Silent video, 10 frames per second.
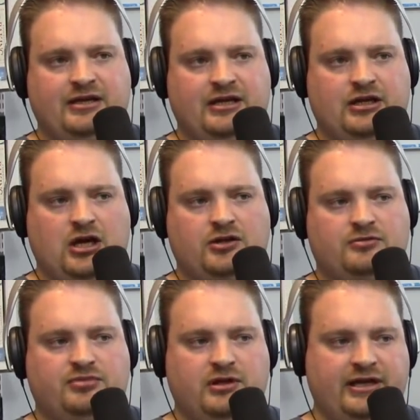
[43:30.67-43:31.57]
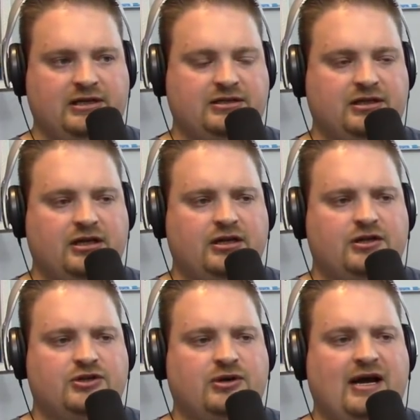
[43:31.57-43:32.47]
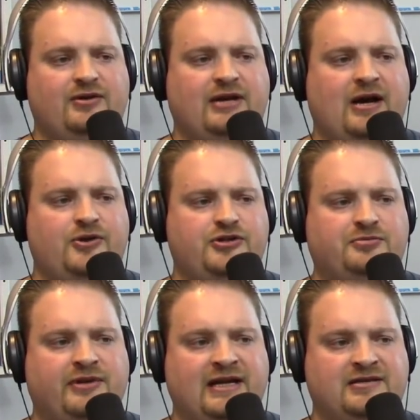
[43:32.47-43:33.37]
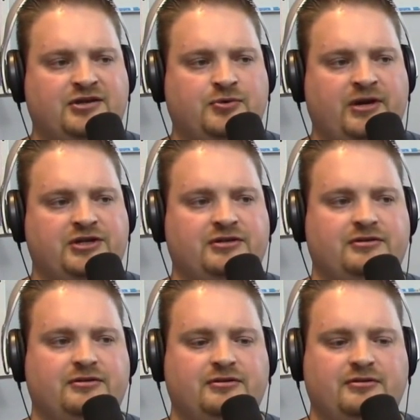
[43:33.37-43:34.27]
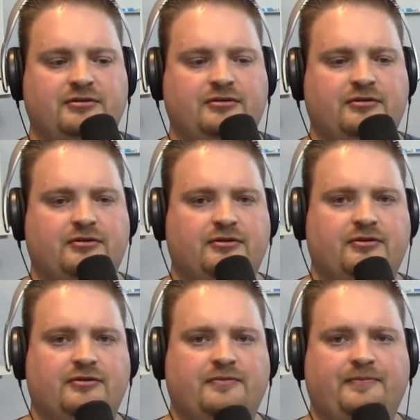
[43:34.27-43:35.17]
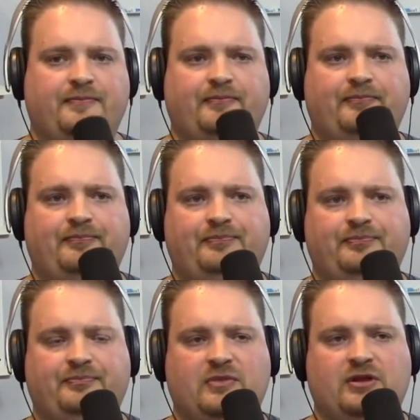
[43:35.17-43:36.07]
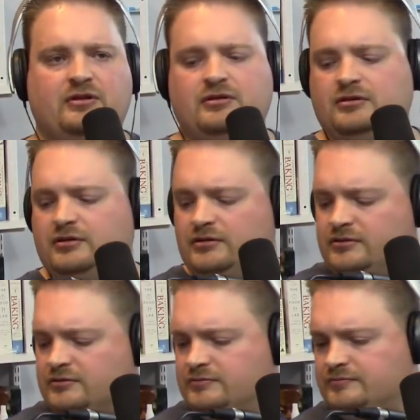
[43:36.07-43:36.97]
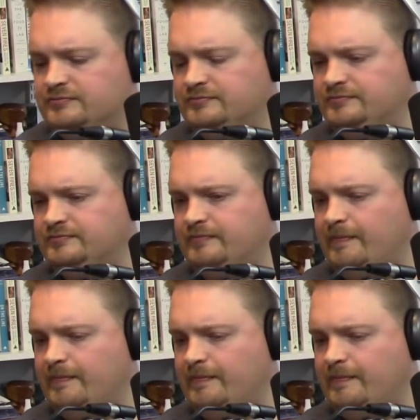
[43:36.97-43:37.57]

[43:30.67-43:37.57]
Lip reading: So number one is having the right size and color plates. So how's your plate situation?